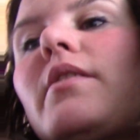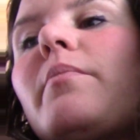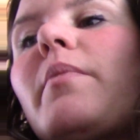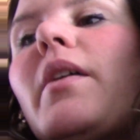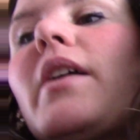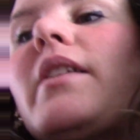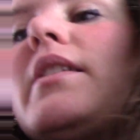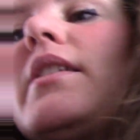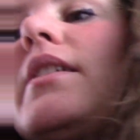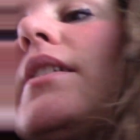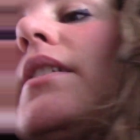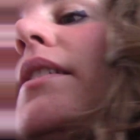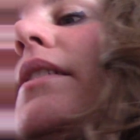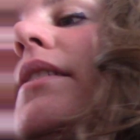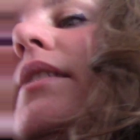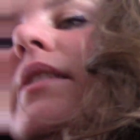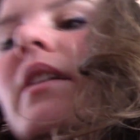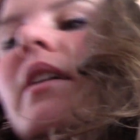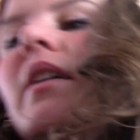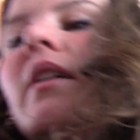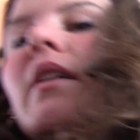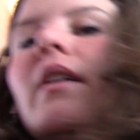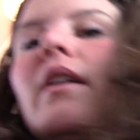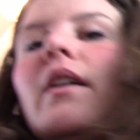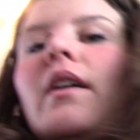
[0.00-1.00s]
ideas.
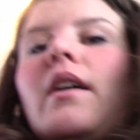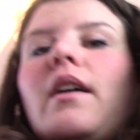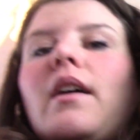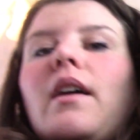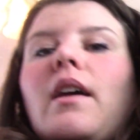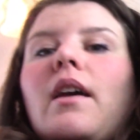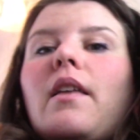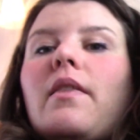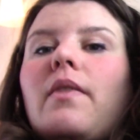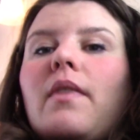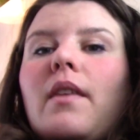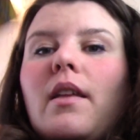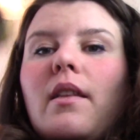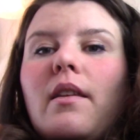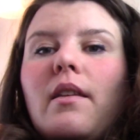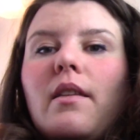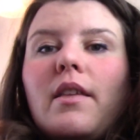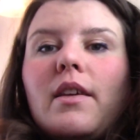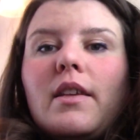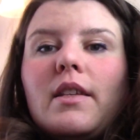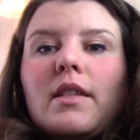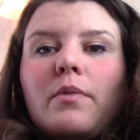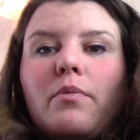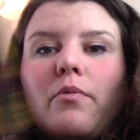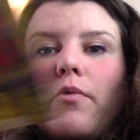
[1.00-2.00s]
And then
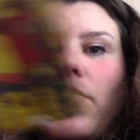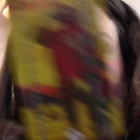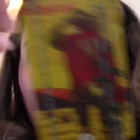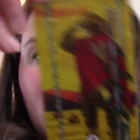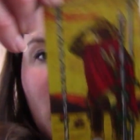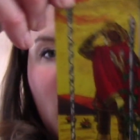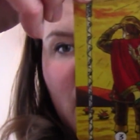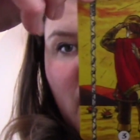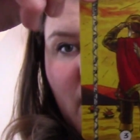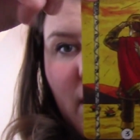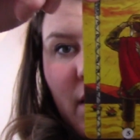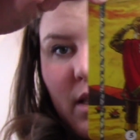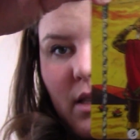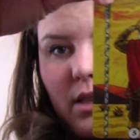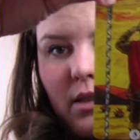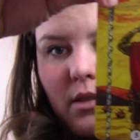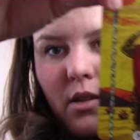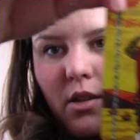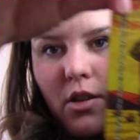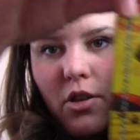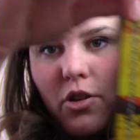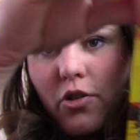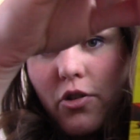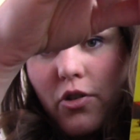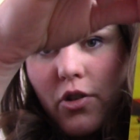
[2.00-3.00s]
this one is,
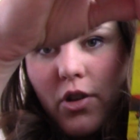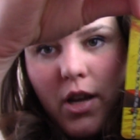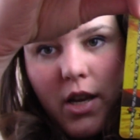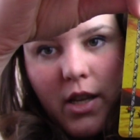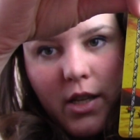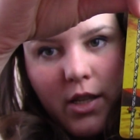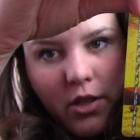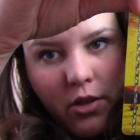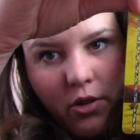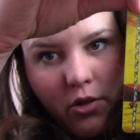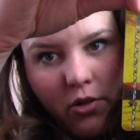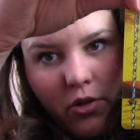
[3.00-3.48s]
you know, you got to start